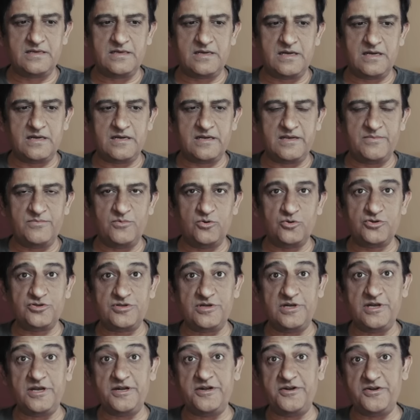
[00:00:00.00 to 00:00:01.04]
are
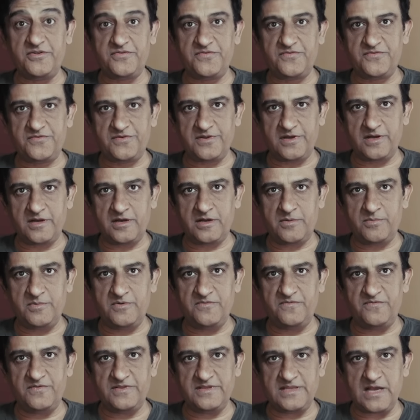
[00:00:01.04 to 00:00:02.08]
emotionally
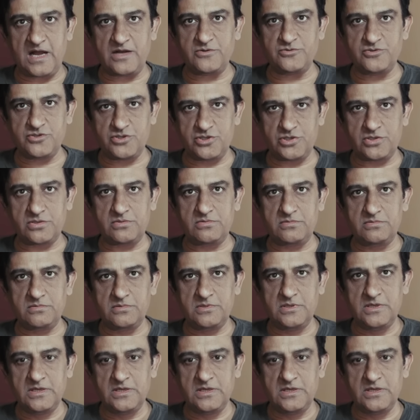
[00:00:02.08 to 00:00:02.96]
disturbed without you.